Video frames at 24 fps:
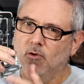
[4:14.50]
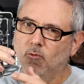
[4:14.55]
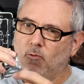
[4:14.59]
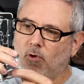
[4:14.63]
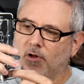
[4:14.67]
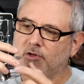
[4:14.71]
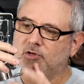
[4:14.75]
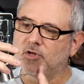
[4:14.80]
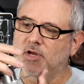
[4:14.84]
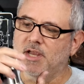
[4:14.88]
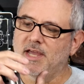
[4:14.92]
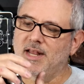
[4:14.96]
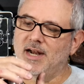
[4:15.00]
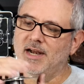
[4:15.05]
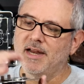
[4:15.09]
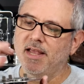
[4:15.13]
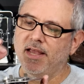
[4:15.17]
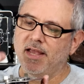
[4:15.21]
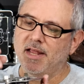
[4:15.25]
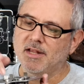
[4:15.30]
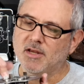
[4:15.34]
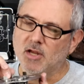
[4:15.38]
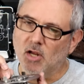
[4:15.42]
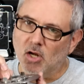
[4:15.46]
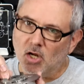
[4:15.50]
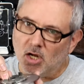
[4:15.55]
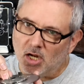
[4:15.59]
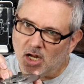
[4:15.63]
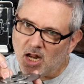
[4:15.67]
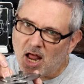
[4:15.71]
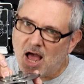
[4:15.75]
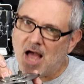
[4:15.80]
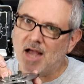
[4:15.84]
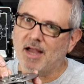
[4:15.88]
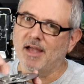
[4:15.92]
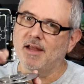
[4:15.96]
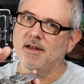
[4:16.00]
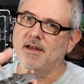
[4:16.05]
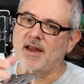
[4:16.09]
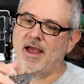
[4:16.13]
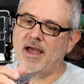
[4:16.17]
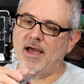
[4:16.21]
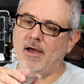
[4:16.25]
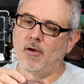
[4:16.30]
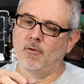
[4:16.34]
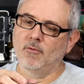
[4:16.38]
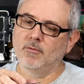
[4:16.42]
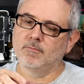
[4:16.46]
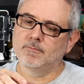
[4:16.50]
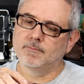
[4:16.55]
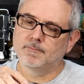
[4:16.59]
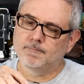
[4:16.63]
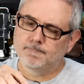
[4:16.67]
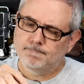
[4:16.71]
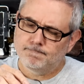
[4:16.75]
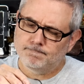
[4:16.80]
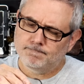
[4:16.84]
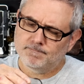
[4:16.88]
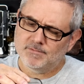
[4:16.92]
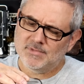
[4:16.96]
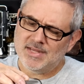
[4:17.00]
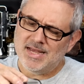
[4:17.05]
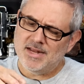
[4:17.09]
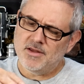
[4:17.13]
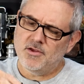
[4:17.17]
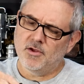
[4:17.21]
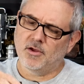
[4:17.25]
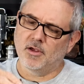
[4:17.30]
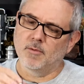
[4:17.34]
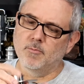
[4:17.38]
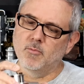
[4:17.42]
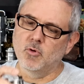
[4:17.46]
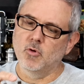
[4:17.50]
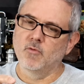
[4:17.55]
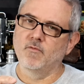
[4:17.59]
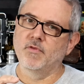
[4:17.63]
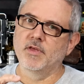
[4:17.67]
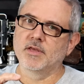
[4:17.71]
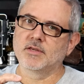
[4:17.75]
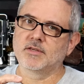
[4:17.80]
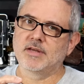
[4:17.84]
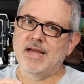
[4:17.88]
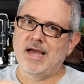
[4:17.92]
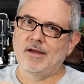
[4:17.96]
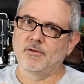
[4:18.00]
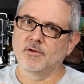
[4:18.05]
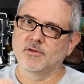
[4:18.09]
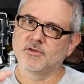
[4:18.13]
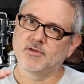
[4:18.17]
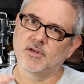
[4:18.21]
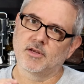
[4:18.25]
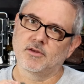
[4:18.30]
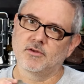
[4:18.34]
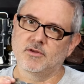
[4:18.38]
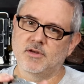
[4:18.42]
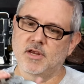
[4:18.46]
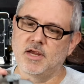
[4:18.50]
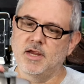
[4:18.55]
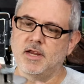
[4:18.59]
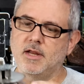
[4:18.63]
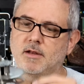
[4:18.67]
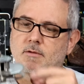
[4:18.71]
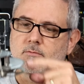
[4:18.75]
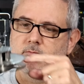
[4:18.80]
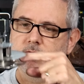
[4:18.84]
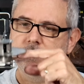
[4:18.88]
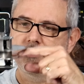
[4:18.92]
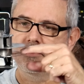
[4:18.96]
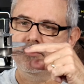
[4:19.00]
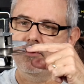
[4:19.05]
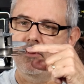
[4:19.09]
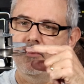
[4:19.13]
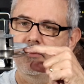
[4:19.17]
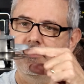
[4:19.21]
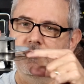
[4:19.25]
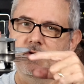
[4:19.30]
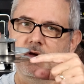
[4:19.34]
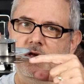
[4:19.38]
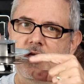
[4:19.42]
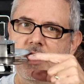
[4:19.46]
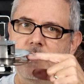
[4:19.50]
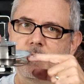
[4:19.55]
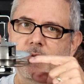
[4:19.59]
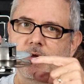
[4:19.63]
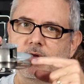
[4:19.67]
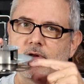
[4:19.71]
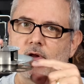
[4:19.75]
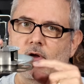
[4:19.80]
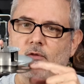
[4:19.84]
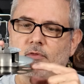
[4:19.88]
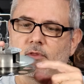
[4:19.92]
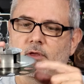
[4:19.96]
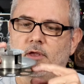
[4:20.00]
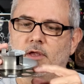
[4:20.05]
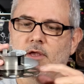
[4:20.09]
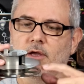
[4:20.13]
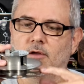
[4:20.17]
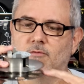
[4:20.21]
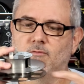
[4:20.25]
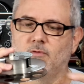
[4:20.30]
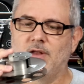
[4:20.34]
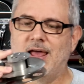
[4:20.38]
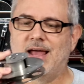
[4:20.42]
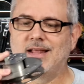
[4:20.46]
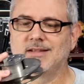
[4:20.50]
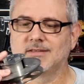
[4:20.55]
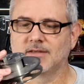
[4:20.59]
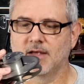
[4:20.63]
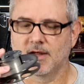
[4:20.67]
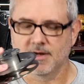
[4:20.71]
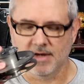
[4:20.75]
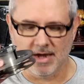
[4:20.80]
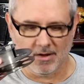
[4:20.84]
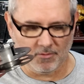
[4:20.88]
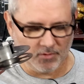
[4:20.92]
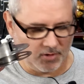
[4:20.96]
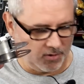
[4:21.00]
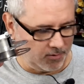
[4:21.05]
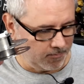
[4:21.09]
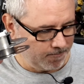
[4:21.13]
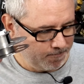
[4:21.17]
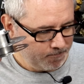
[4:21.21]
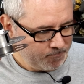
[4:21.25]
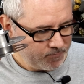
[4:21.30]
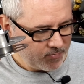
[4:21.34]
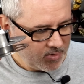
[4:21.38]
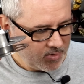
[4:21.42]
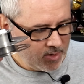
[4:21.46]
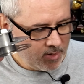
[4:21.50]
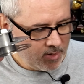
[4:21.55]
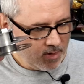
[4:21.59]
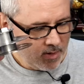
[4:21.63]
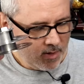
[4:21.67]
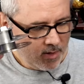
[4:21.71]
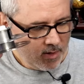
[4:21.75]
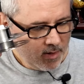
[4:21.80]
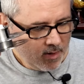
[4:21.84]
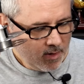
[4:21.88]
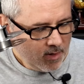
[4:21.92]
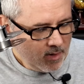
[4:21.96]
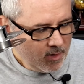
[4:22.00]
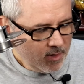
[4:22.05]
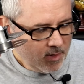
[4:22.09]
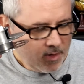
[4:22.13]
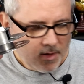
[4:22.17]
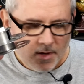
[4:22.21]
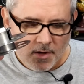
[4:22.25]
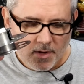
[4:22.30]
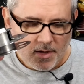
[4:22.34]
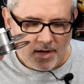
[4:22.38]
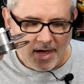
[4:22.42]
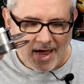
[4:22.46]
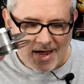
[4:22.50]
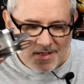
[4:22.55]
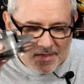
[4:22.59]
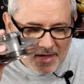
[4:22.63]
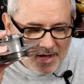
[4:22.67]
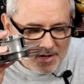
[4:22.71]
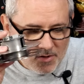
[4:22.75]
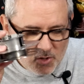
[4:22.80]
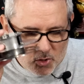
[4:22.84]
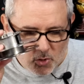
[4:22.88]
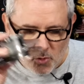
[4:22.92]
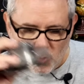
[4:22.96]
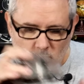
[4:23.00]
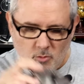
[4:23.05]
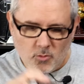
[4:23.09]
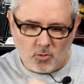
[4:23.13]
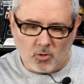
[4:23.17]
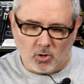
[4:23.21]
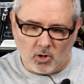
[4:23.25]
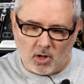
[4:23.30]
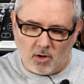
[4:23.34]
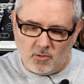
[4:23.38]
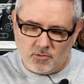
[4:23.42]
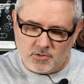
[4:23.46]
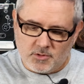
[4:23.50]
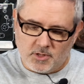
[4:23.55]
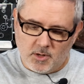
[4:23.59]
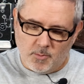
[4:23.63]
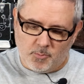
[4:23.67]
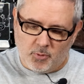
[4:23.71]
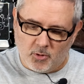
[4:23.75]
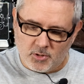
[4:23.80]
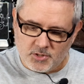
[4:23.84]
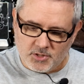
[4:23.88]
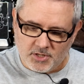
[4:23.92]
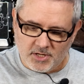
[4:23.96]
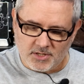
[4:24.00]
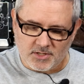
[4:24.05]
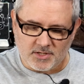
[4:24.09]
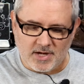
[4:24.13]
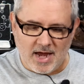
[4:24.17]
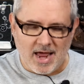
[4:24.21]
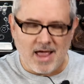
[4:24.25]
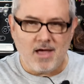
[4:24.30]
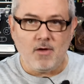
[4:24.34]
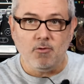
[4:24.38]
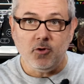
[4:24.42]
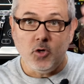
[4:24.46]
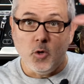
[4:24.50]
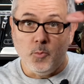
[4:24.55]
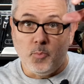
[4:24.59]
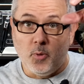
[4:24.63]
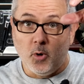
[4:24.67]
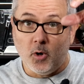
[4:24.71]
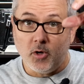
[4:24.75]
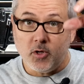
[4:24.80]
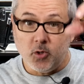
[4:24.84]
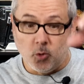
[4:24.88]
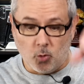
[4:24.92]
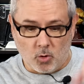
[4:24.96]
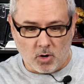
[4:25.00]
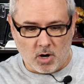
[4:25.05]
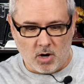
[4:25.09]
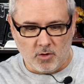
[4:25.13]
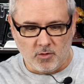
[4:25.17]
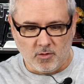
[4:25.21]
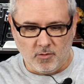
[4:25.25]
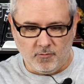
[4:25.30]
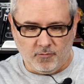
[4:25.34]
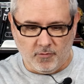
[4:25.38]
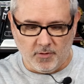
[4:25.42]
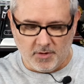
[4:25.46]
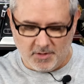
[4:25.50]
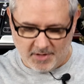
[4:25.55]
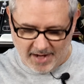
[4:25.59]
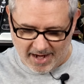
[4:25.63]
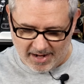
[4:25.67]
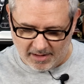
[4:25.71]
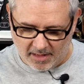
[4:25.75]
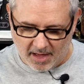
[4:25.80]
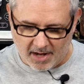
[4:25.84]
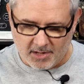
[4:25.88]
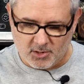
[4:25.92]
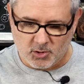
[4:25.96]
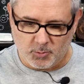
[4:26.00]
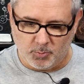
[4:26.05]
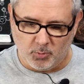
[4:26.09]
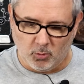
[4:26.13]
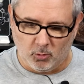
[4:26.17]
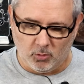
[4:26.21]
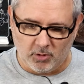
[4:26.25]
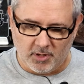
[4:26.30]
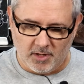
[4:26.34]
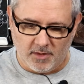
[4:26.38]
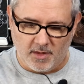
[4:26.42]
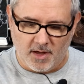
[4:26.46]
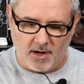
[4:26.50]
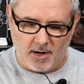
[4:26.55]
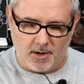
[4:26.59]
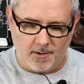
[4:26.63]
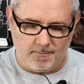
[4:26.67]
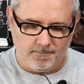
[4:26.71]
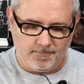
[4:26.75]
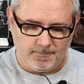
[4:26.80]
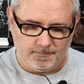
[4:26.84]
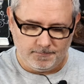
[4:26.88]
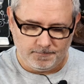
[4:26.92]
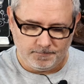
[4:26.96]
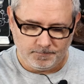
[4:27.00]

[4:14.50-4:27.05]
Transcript: Once you get it in, you lock it down. Then you can move this down to 16, as long as you keep it on the uh, flat side down here. And then you close, you push this down, you put your 100-foot daylight spool in there,